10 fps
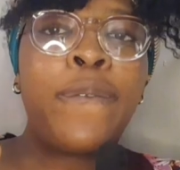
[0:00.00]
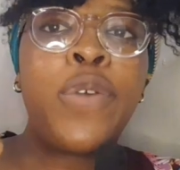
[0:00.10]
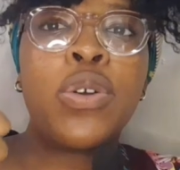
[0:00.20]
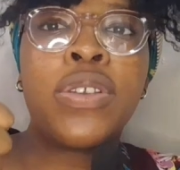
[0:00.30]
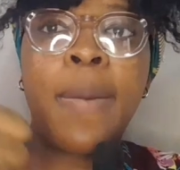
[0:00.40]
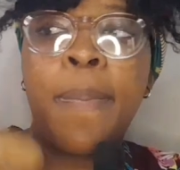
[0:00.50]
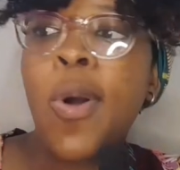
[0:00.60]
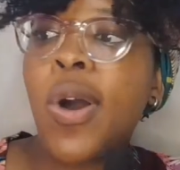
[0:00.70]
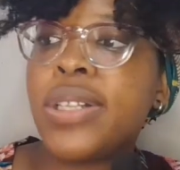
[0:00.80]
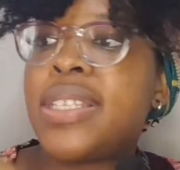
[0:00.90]
for
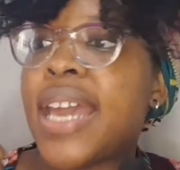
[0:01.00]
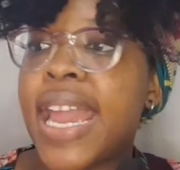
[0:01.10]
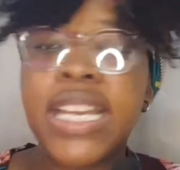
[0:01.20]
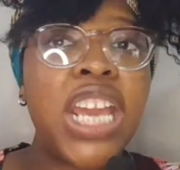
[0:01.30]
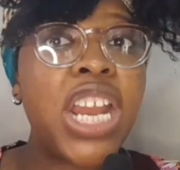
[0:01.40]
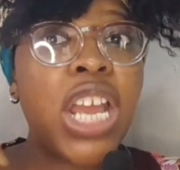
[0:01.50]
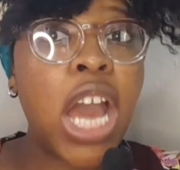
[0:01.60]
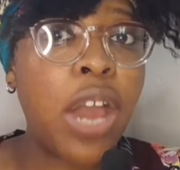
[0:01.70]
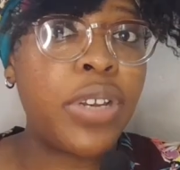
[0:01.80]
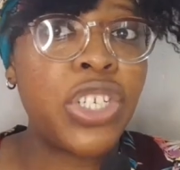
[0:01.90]
support and
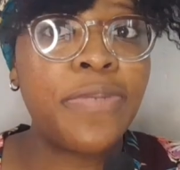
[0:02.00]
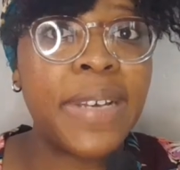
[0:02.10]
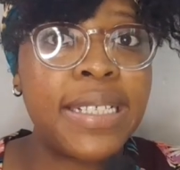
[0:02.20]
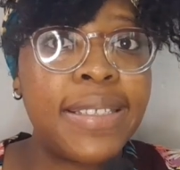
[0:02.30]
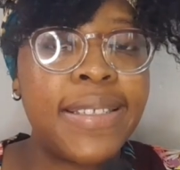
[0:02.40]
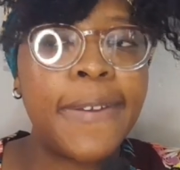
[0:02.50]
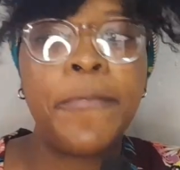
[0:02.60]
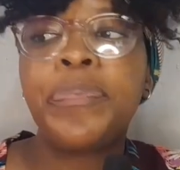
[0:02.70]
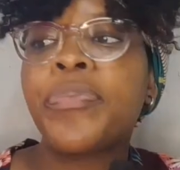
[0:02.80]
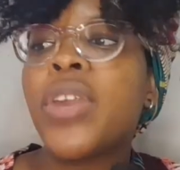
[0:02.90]
encouragement.
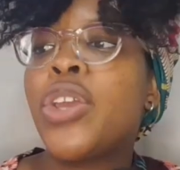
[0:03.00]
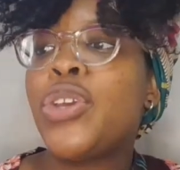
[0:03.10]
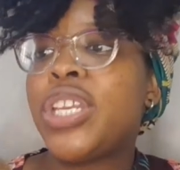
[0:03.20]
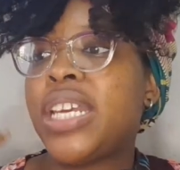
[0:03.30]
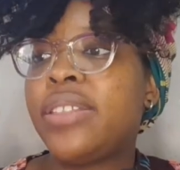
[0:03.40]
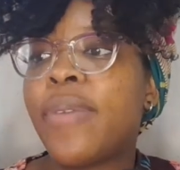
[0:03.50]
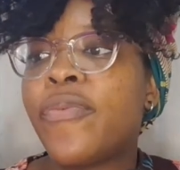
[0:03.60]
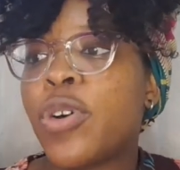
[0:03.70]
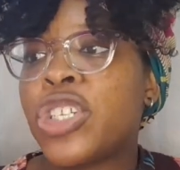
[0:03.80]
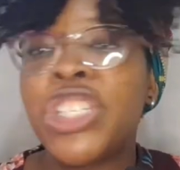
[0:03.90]
You need them
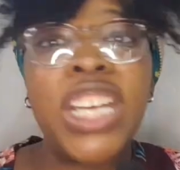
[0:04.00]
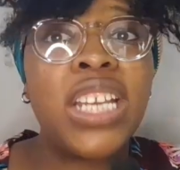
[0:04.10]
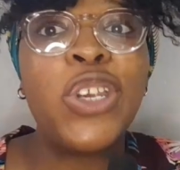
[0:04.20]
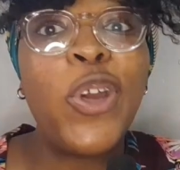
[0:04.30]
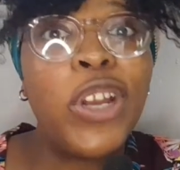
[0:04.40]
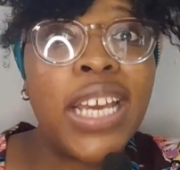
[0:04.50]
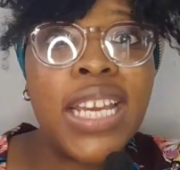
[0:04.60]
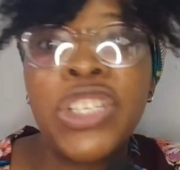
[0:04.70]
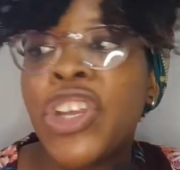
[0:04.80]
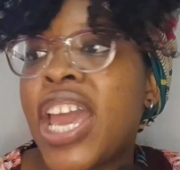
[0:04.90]
for shared
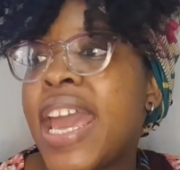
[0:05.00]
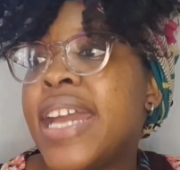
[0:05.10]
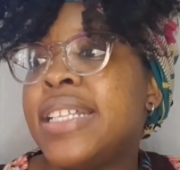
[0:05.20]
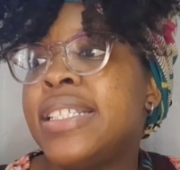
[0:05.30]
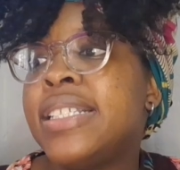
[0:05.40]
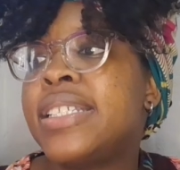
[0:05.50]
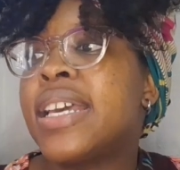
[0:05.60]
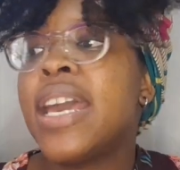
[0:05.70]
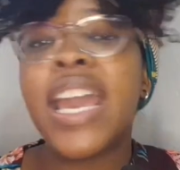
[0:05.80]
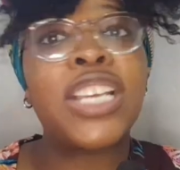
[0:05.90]
knowledge and
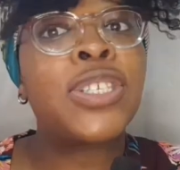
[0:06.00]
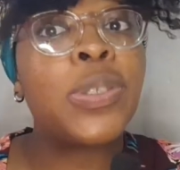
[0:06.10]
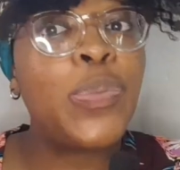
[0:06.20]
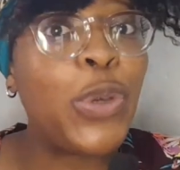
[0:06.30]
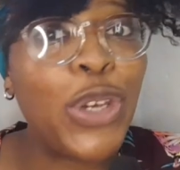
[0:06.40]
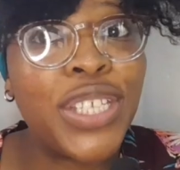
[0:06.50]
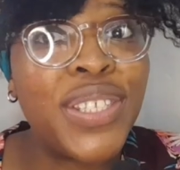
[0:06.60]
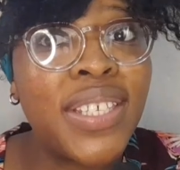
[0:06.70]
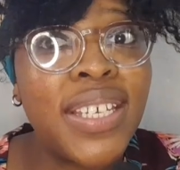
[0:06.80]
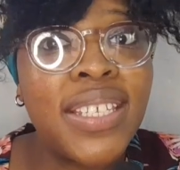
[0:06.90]

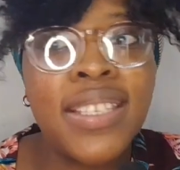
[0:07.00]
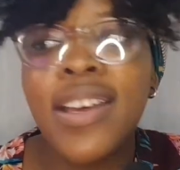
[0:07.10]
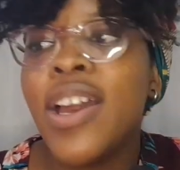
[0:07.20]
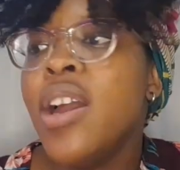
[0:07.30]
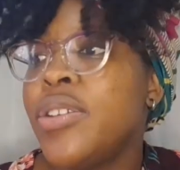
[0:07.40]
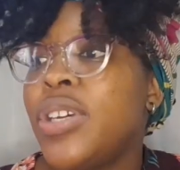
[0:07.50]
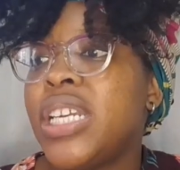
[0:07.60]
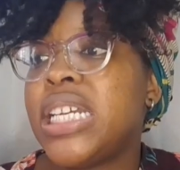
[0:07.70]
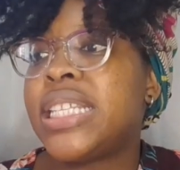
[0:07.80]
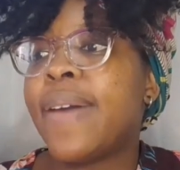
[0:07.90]
experiences. You
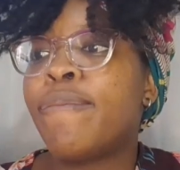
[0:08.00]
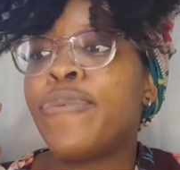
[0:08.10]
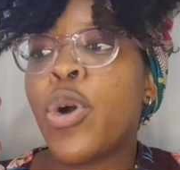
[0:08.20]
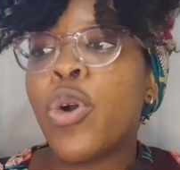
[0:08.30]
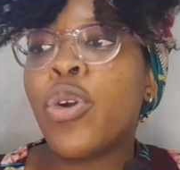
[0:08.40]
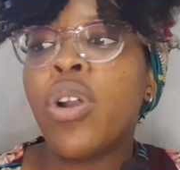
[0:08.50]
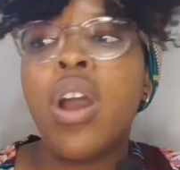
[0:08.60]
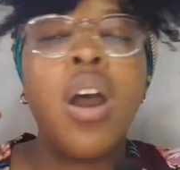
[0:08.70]
need them for